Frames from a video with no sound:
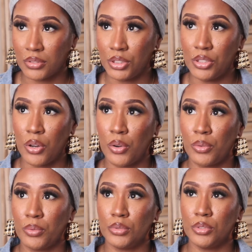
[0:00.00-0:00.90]
you
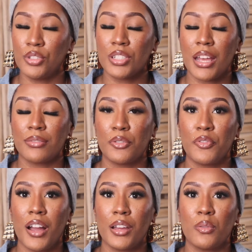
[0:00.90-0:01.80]
know, you just have to
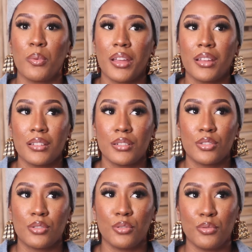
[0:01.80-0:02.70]
find ways
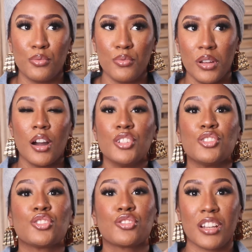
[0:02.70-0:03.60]
to
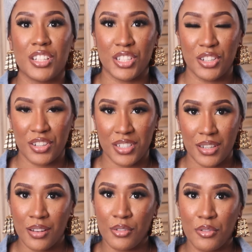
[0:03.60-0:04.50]
unstress
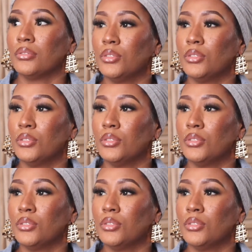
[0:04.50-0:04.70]
yourself.